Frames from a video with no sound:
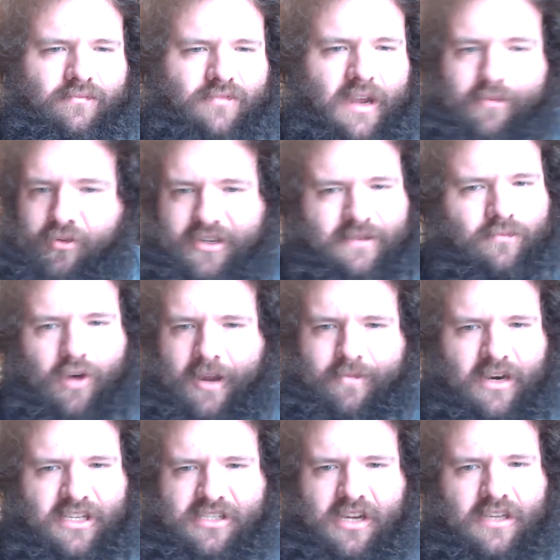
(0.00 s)
Prison Break,
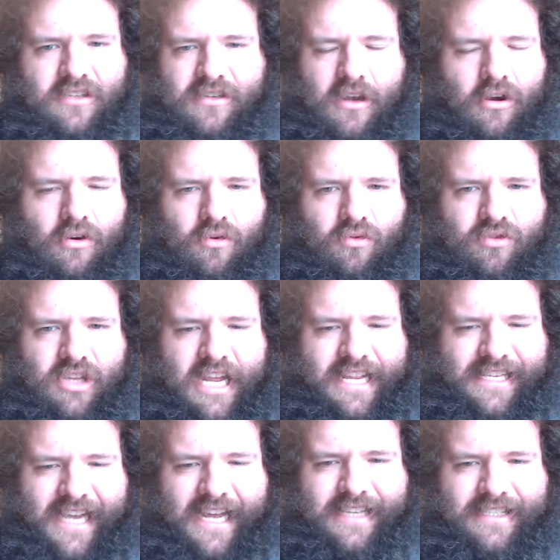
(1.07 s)
but it's done so
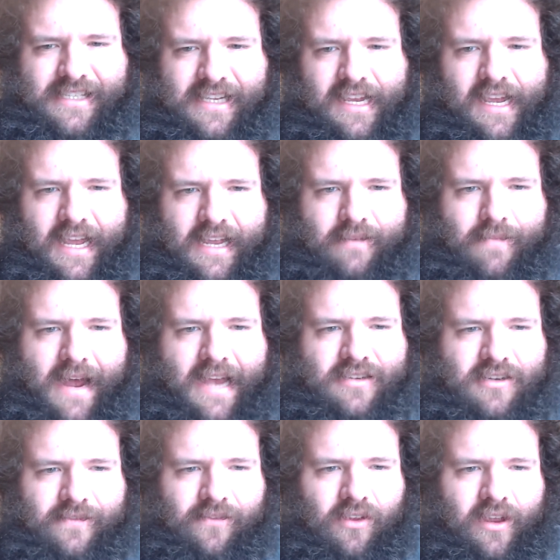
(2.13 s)
intensely and
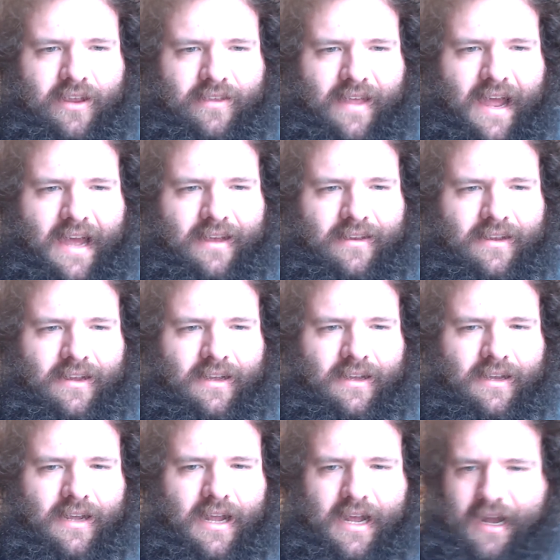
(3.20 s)
masterfully that
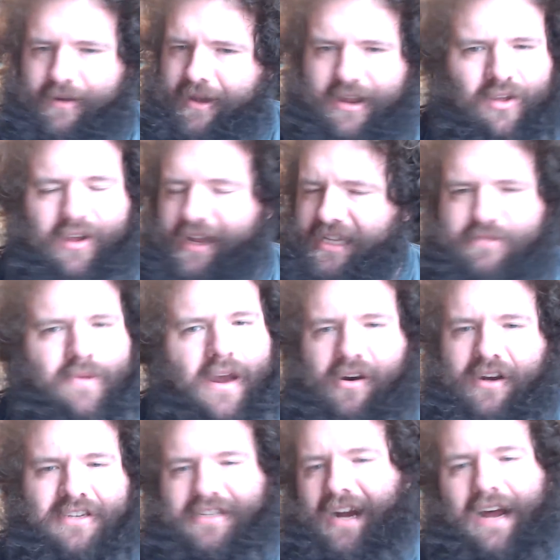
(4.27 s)
it only gets better
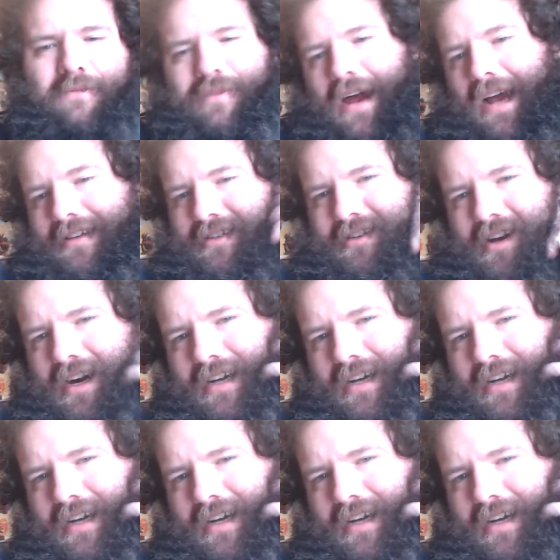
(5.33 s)
as time passes.